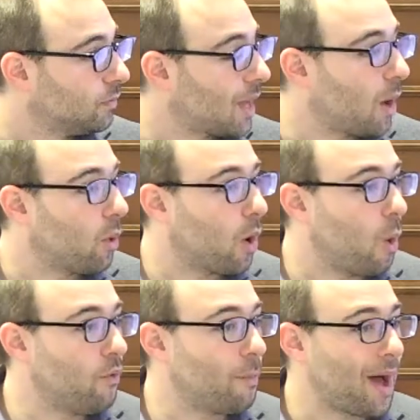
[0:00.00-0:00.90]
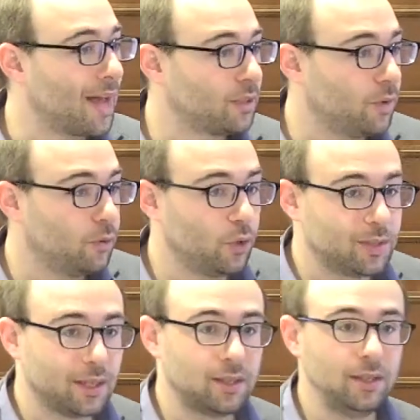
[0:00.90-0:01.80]
Now, over the past 50 or
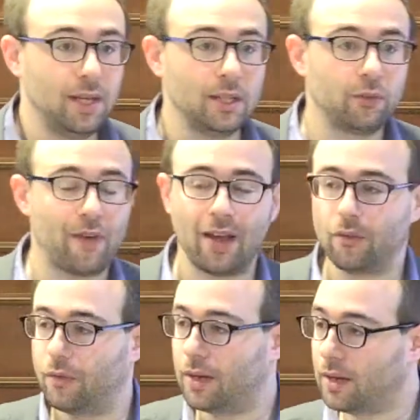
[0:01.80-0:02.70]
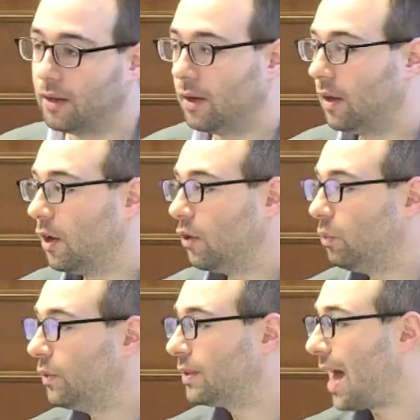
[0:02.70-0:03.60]
60 years, thankfully,
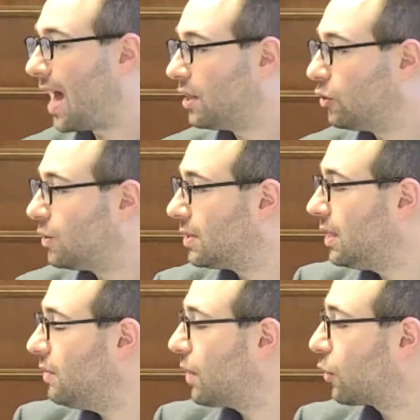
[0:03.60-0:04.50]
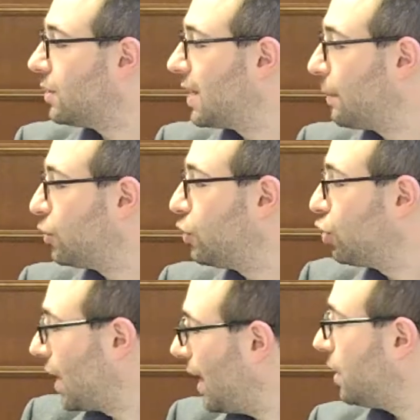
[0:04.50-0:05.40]
we've started to see that conception
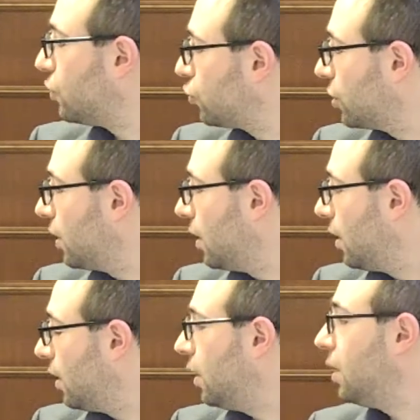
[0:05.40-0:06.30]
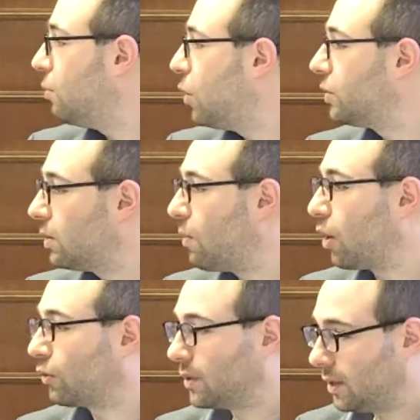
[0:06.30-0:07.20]
change in most
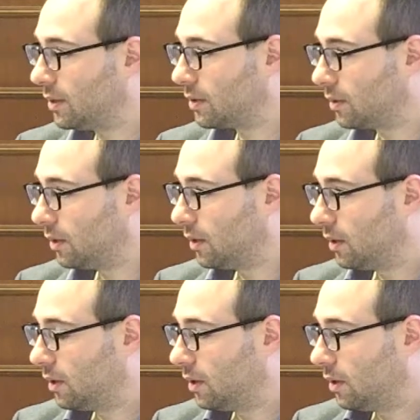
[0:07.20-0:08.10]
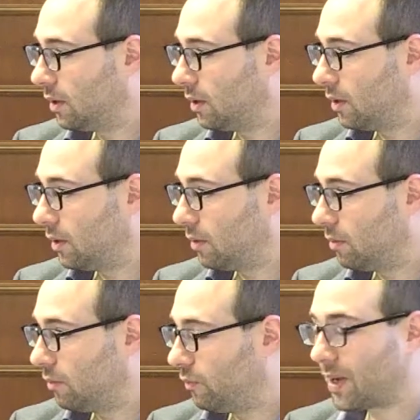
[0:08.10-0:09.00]
democracies.
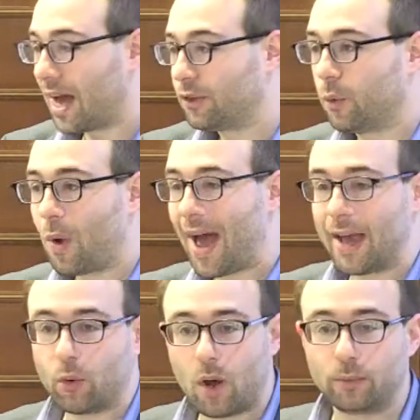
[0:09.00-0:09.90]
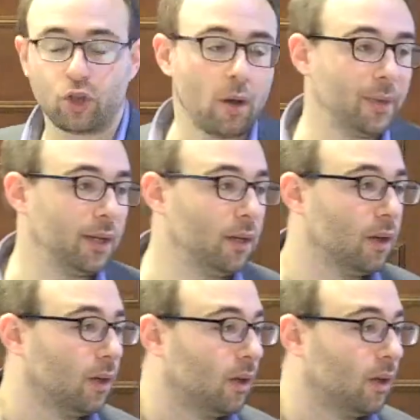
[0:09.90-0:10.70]
The country where I grew up, Germany,